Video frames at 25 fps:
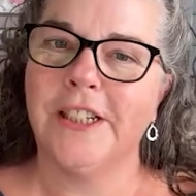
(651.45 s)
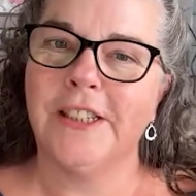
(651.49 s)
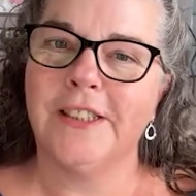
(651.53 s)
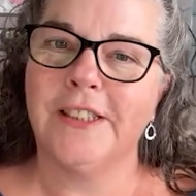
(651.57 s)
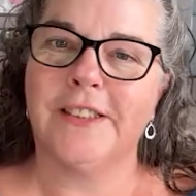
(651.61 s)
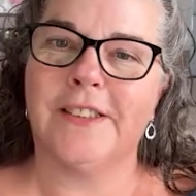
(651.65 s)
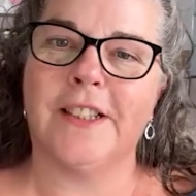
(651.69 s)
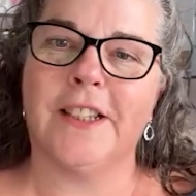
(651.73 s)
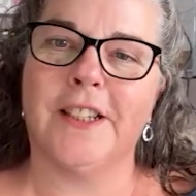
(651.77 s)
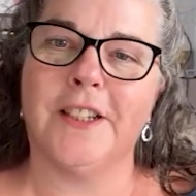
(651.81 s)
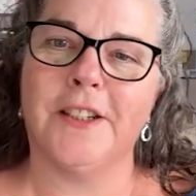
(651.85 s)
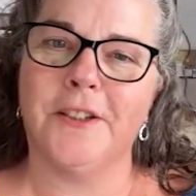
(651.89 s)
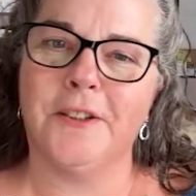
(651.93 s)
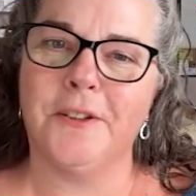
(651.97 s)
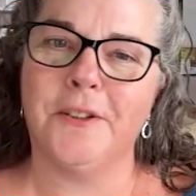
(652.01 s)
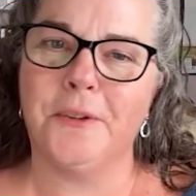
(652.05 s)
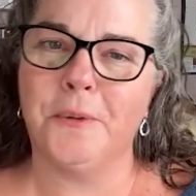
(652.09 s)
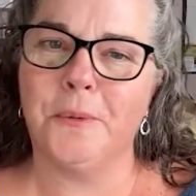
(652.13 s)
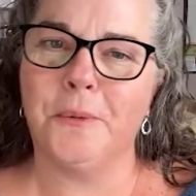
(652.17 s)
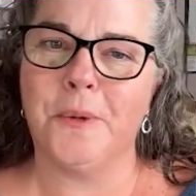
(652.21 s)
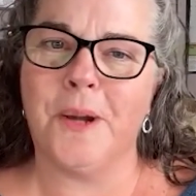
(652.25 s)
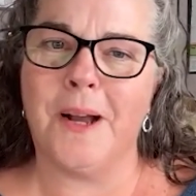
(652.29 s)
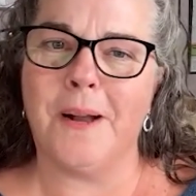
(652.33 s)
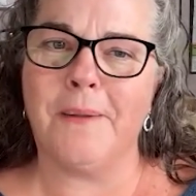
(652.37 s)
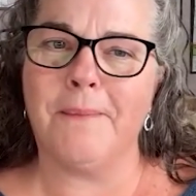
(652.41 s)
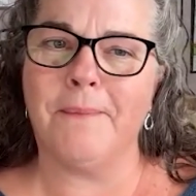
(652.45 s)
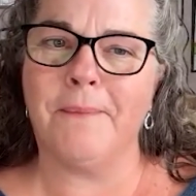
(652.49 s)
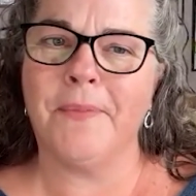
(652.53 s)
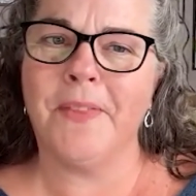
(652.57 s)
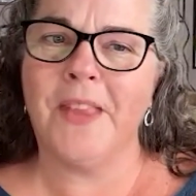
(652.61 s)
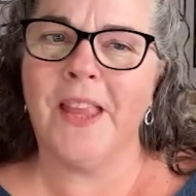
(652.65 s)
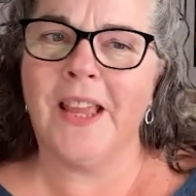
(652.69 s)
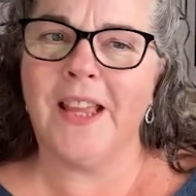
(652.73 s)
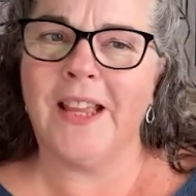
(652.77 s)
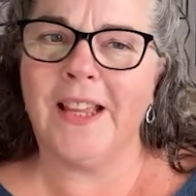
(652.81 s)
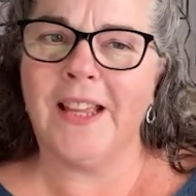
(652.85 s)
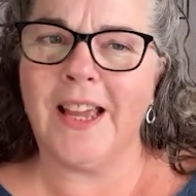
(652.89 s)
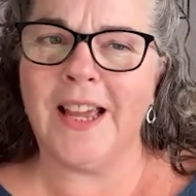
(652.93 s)
So
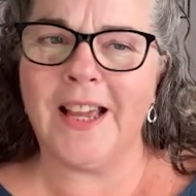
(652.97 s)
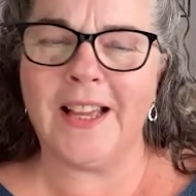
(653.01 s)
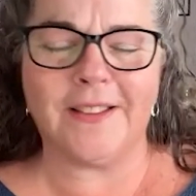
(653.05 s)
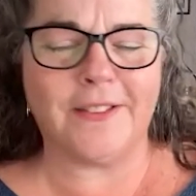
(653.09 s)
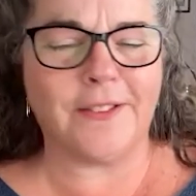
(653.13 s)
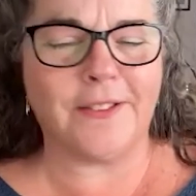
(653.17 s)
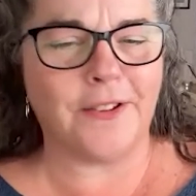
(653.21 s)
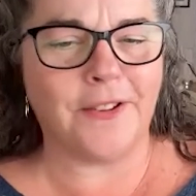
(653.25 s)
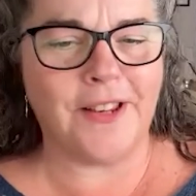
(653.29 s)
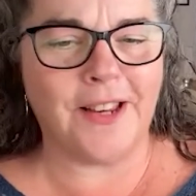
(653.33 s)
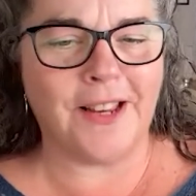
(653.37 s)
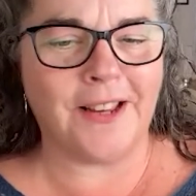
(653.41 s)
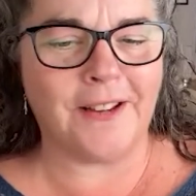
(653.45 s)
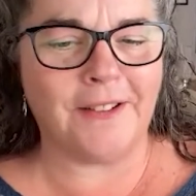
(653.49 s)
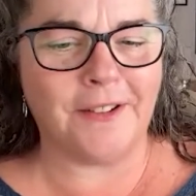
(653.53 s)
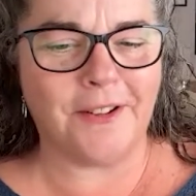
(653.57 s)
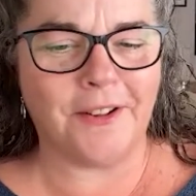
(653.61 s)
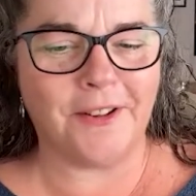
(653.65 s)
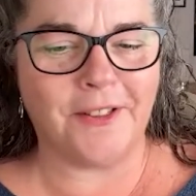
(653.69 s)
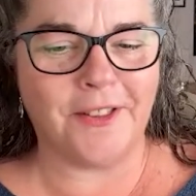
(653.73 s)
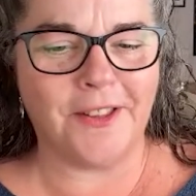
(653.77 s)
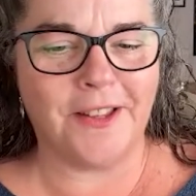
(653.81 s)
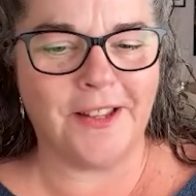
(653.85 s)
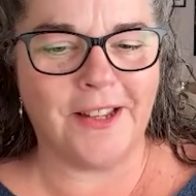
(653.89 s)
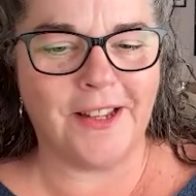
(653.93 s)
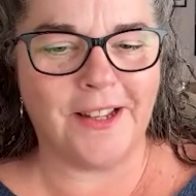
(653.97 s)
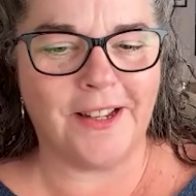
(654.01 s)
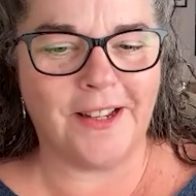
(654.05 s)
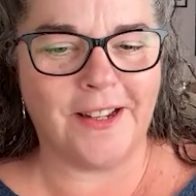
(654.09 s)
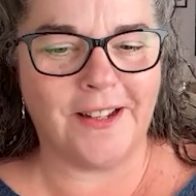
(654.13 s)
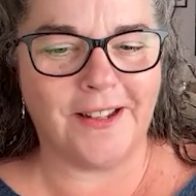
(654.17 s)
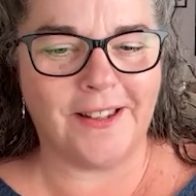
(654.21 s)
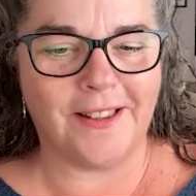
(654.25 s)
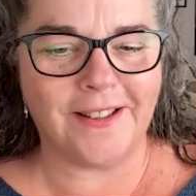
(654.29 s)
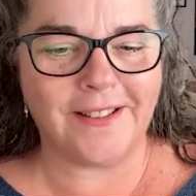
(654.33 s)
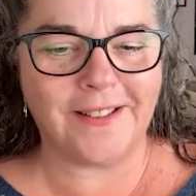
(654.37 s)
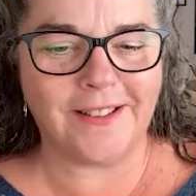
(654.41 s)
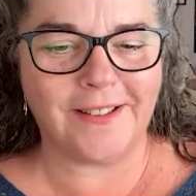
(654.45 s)
yeah, so now you're
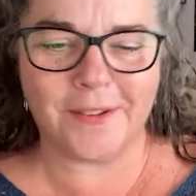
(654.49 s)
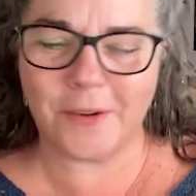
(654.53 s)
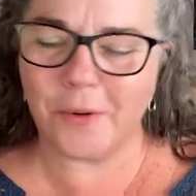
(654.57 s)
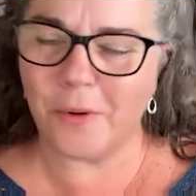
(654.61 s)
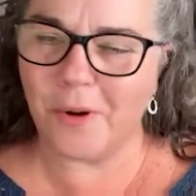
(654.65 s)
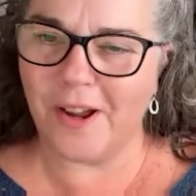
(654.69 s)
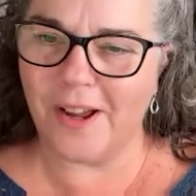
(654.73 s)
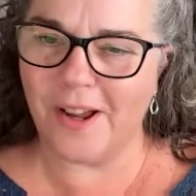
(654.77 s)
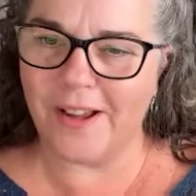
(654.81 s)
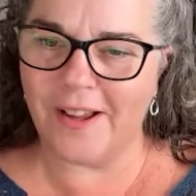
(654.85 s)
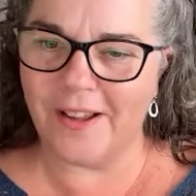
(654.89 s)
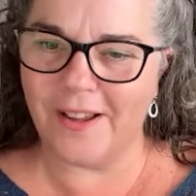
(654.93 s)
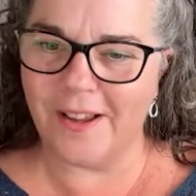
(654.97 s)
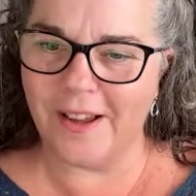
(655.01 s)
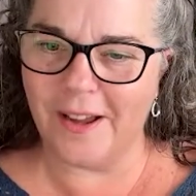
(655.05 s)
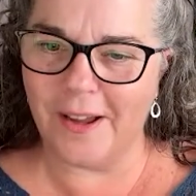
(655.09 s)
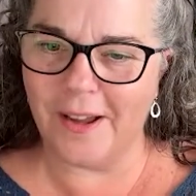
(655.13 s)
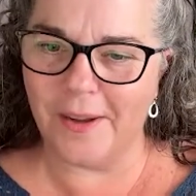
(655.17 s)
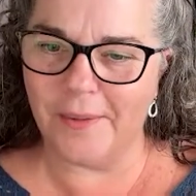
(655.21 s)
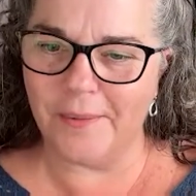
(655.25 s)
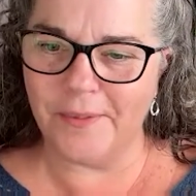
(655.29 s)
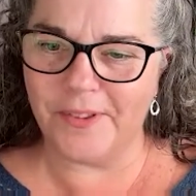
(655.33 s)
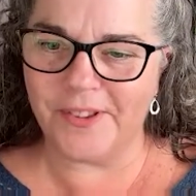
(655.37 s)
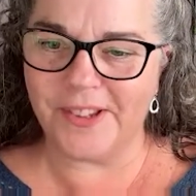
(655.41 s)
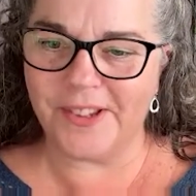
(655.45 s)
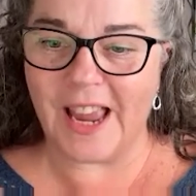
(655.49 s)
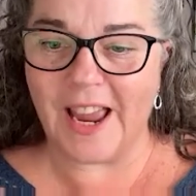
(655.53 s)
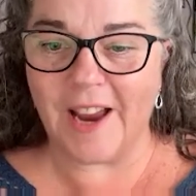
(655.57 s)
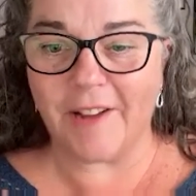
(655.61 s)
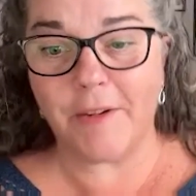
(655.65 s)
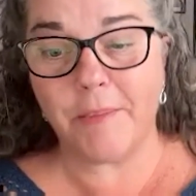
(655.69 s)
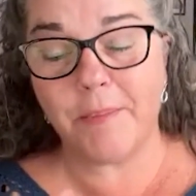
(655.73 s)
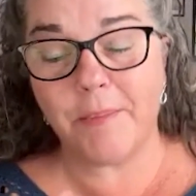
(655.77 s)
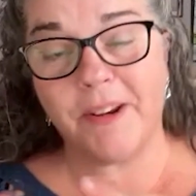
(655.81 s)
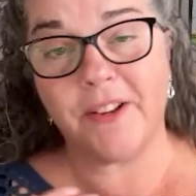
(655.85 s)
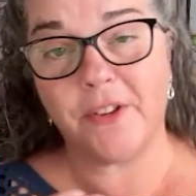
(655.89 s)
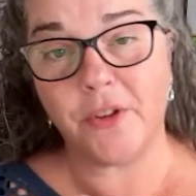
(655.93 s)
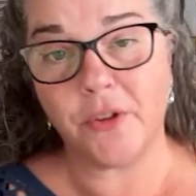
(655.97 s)
thinking this is quite
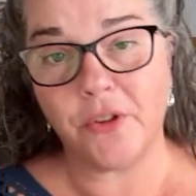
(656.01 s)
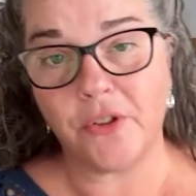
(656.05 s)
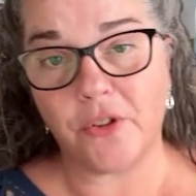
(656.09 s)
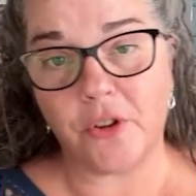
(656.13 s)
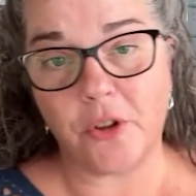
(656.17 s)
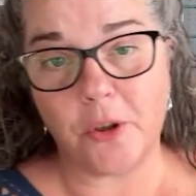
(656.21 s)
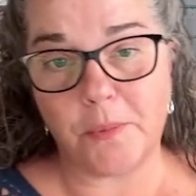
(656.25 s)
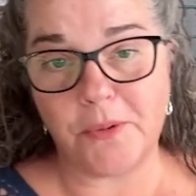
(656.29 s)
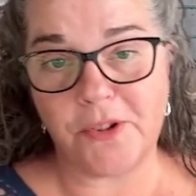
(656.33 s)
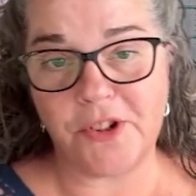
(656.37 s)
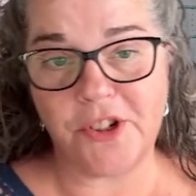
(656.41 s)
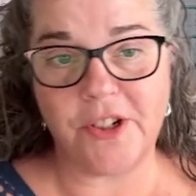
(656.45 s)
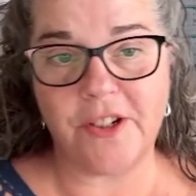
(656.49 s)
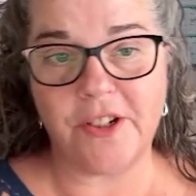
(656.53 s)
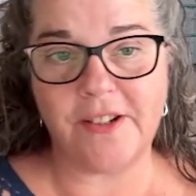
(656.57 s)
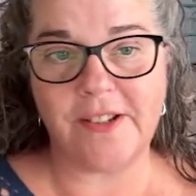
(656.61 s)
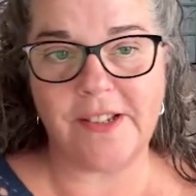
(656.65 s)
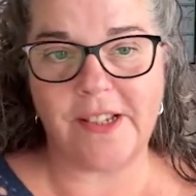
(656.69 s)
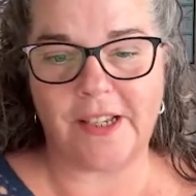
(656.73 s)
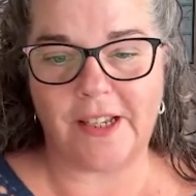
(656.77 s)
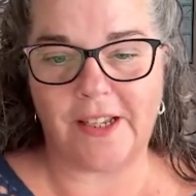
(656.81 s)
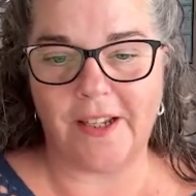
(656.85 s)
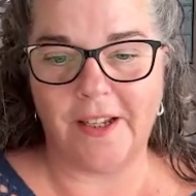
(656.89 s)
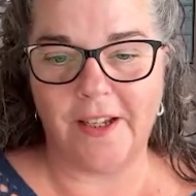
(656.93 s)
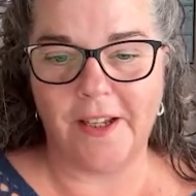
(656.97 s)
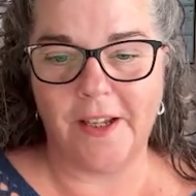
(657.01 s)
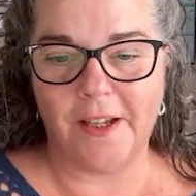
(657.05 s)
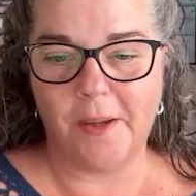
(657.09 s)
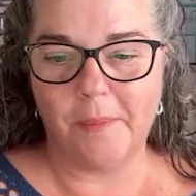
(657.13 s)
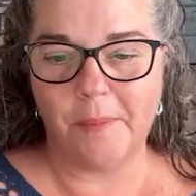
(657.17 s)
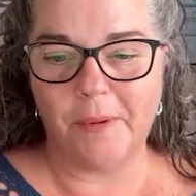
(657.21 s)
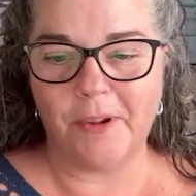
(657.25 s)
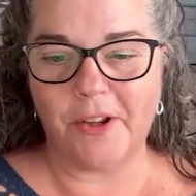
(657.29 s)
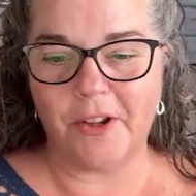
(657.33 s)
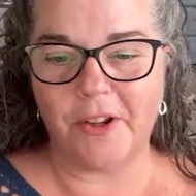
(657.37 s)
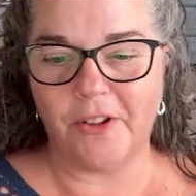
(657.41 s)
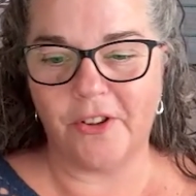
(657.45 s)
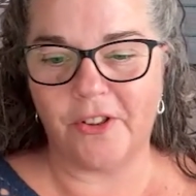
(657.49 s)
scary, but it's also an opportunity
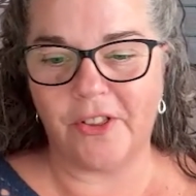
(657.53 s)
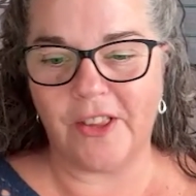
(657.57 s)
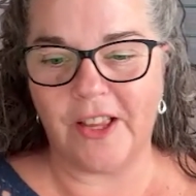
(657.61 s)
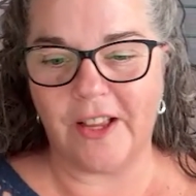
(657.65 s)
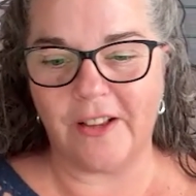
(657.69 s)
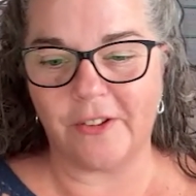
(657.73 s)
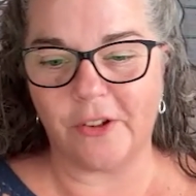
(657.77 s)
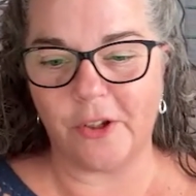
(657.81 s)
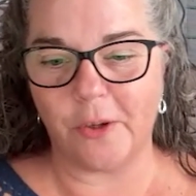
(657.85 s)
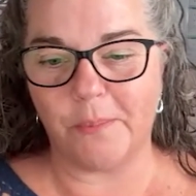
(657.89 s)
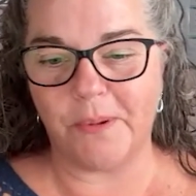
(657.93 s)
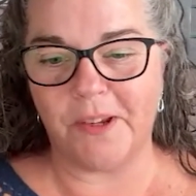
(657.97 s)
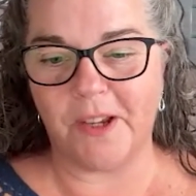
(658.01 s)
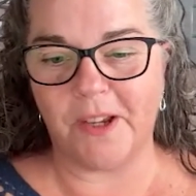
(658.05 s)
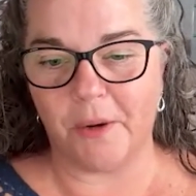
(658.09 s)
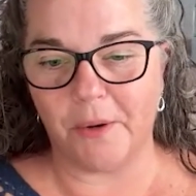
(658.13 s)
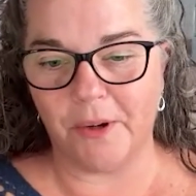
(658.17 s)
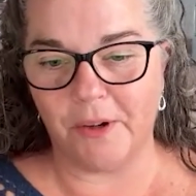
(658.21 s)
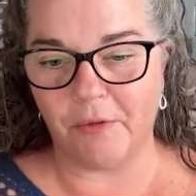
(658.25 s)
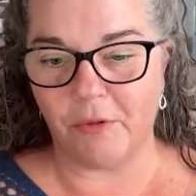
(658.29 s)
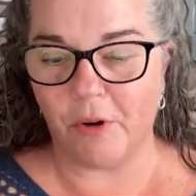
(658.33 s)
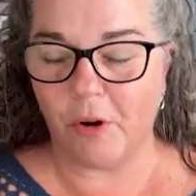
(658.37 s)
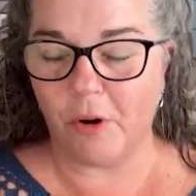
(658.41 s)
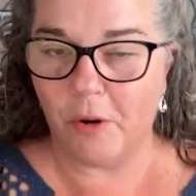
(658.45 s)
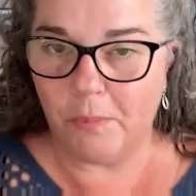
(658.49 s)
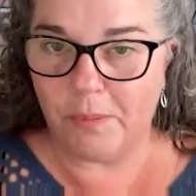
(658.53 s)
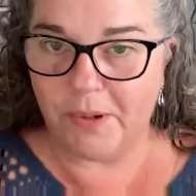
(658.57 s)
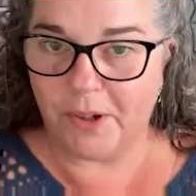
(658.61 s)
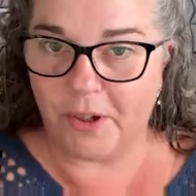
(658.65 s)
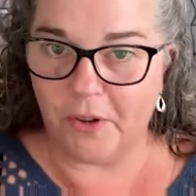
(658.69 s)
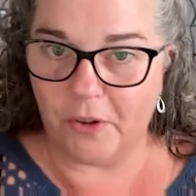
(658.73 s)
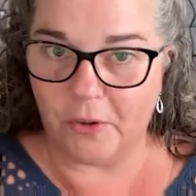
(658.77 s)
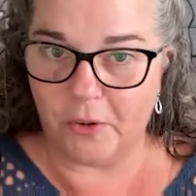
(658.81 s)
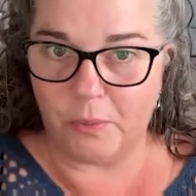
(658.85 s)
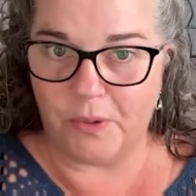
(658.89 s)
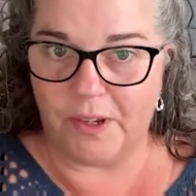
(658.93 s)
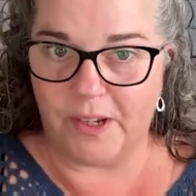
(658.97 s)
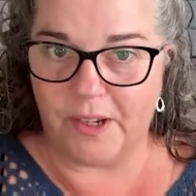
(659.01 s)
because things could be going wrong
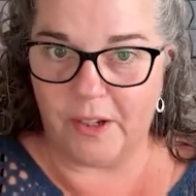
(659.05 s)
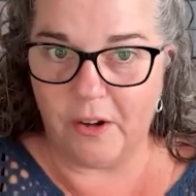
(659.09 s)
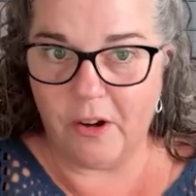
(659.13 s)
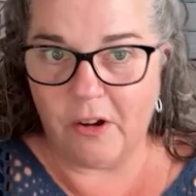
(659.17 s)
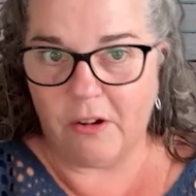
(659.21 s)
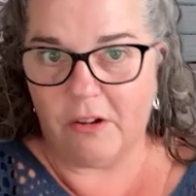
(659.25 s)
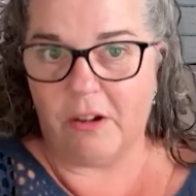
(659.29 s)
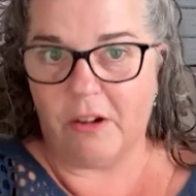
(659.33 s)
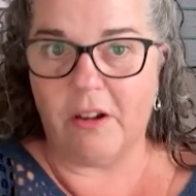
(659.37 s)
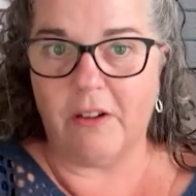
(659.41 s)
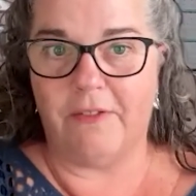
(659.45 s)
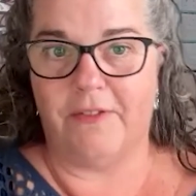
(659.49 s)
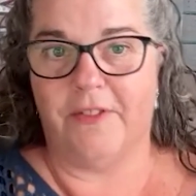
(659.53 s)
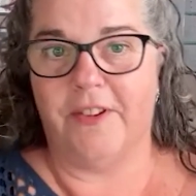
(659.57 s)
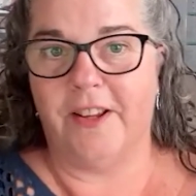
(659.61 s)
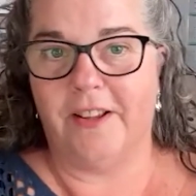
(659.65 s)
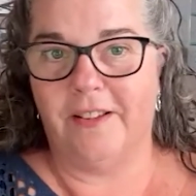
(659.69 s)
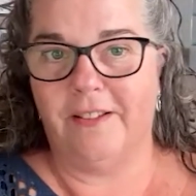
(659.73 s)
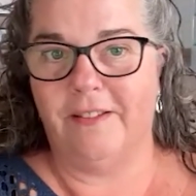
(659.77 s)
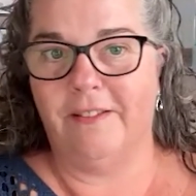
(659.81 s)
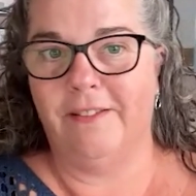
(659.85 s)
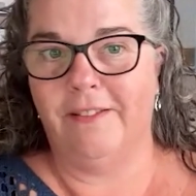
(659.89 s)
because we're not governing